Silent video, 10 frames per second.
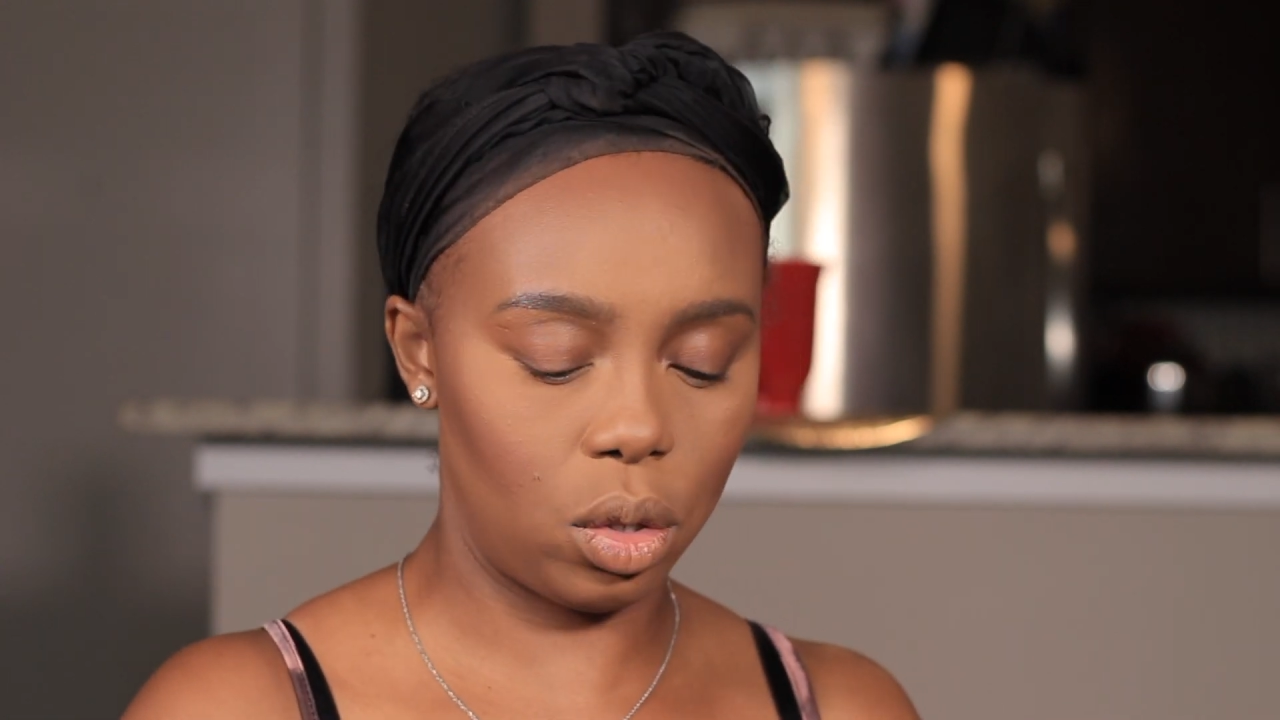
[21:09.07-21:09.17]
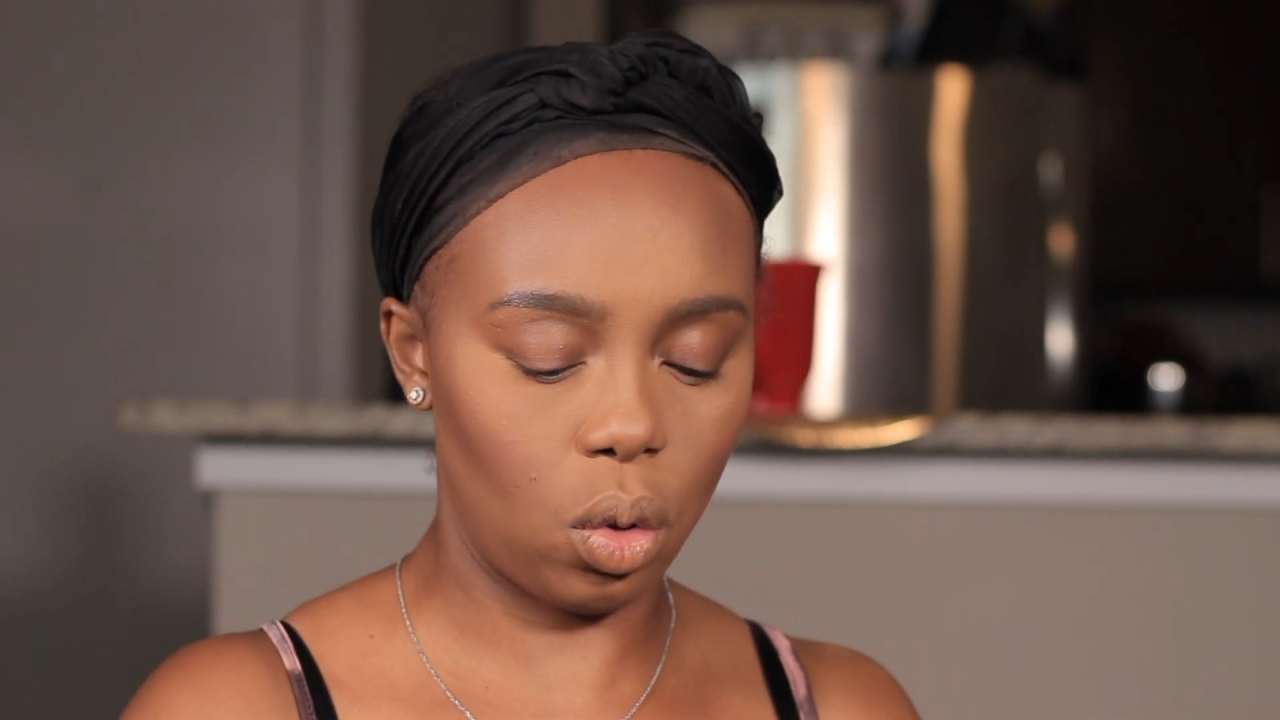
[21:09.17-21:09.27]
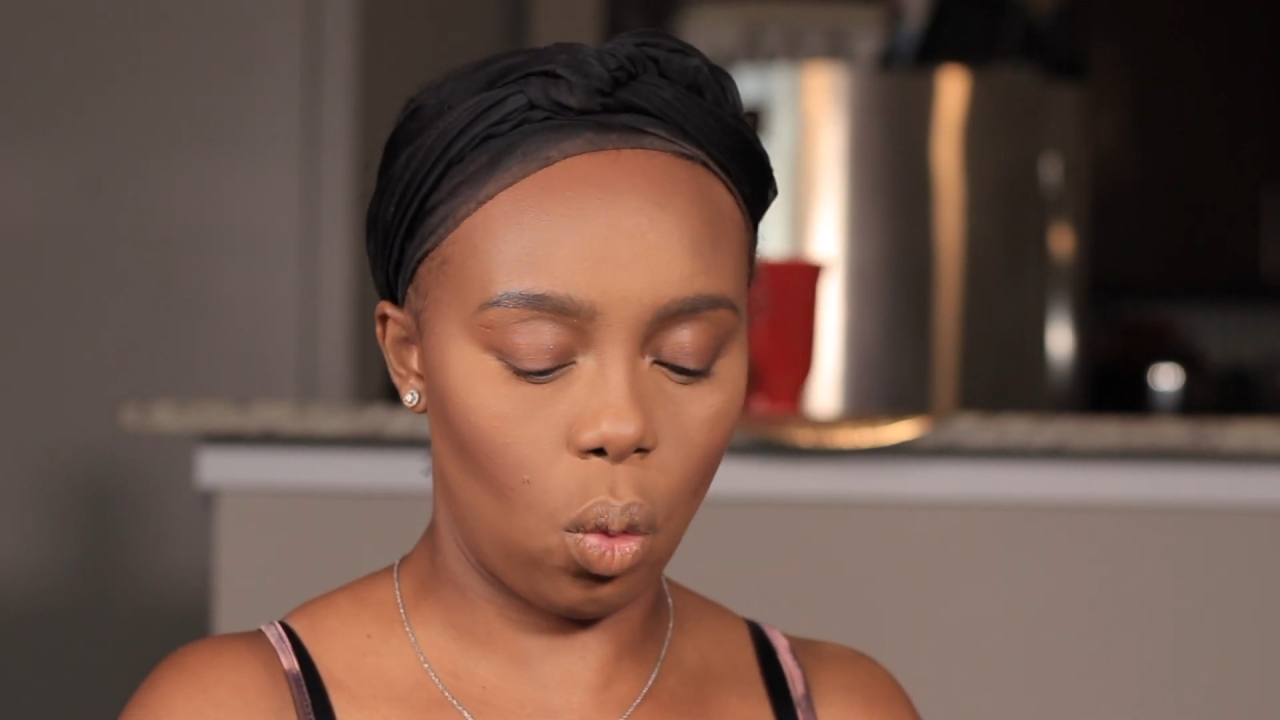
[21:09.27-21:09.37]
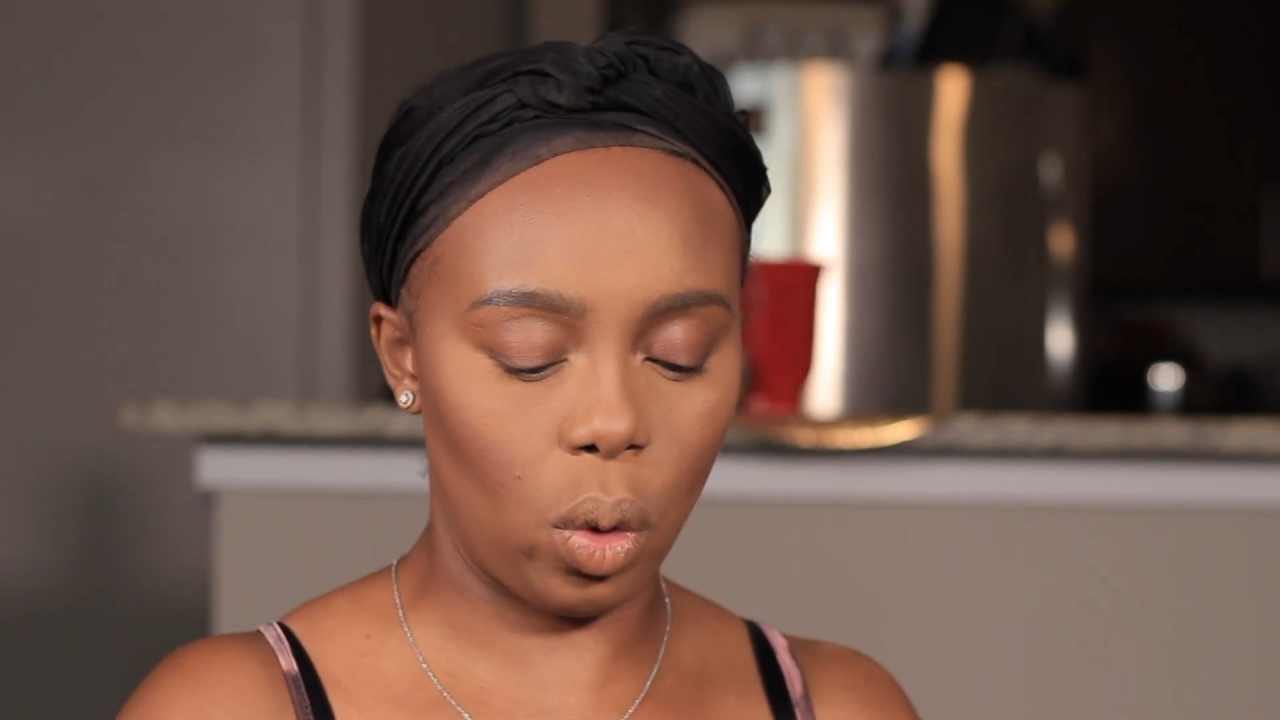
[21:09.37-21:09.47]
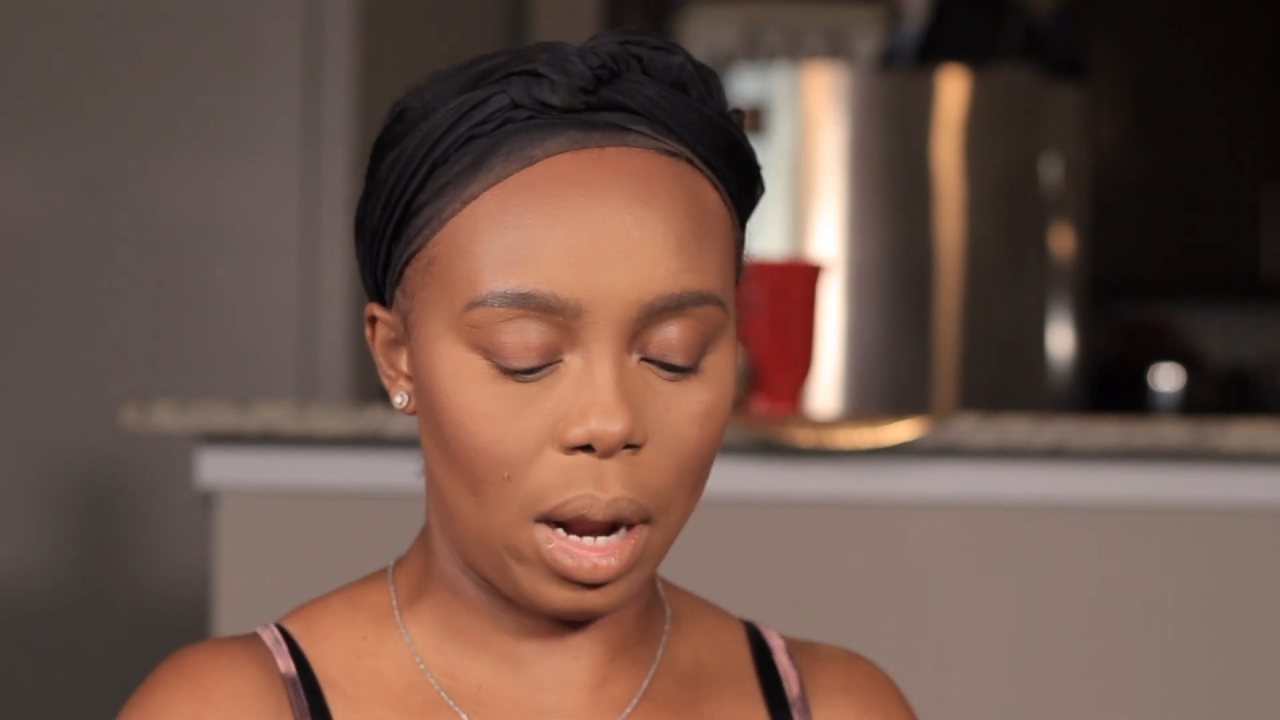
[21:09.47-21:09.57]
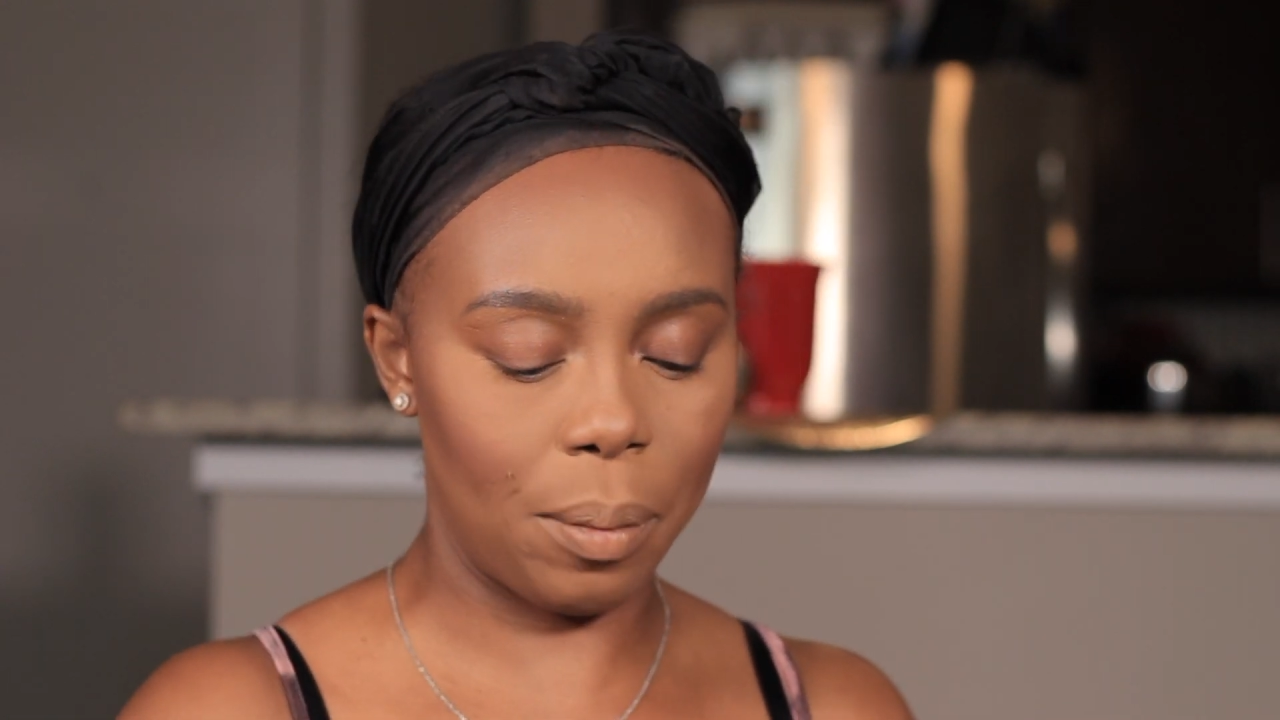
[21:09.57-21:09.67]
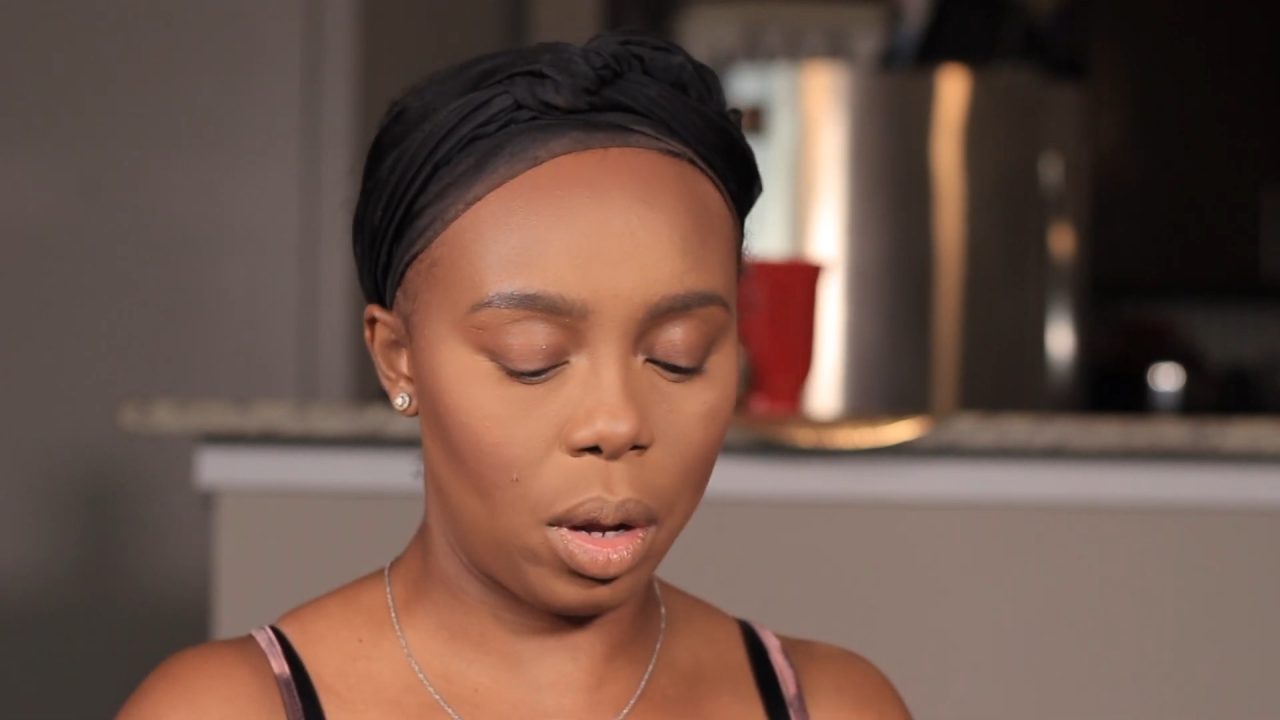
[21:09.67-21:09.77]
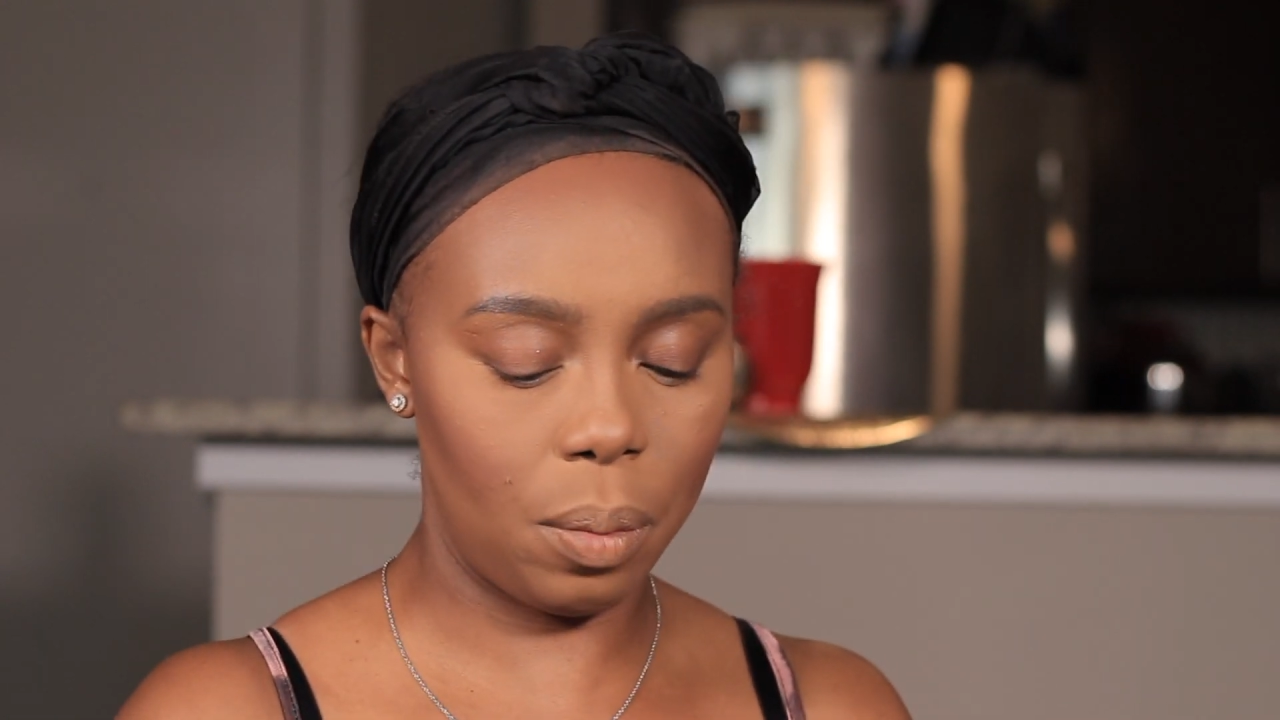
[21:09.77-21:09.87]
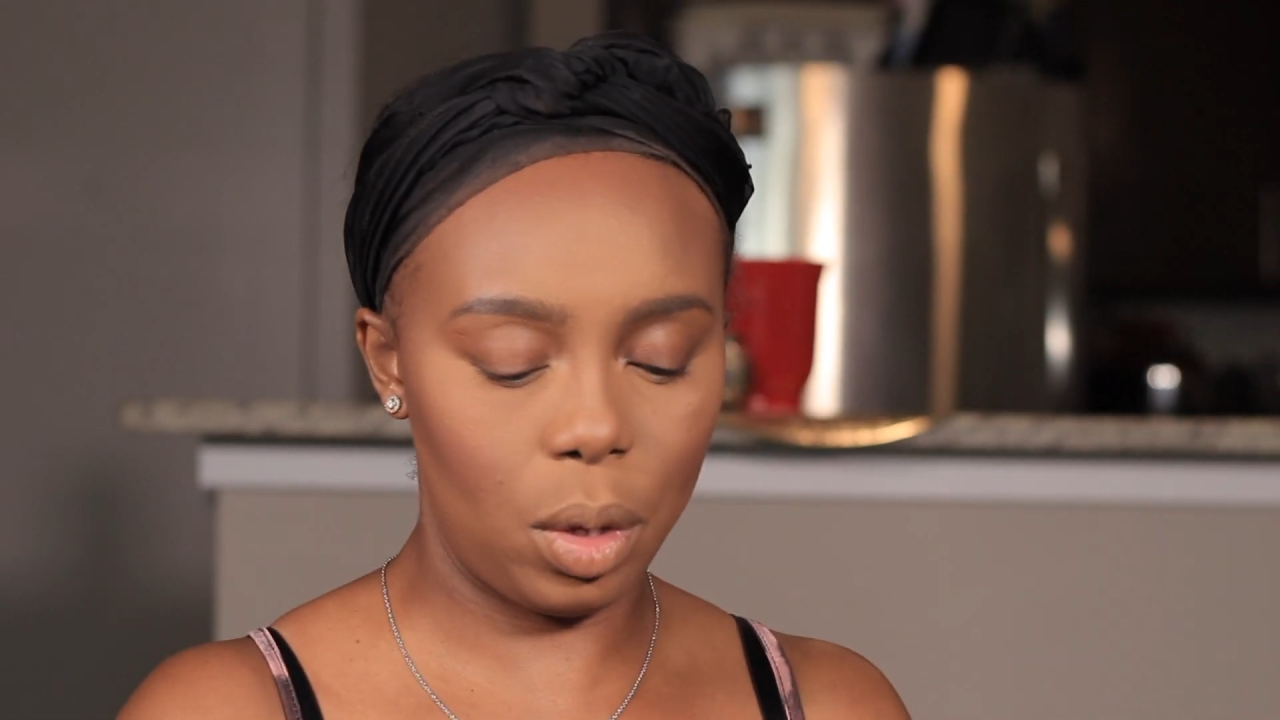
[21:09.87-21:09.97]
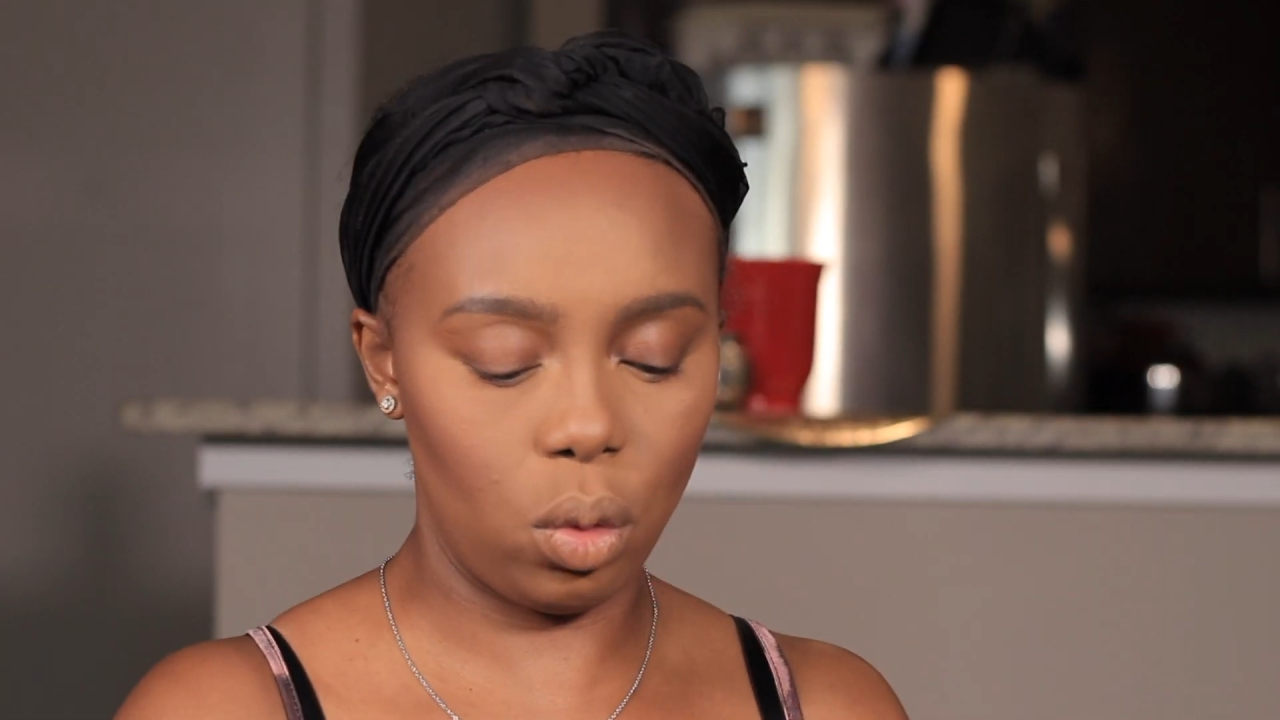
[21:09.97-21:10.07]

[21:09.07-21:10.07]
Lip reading: So what I'm gonna be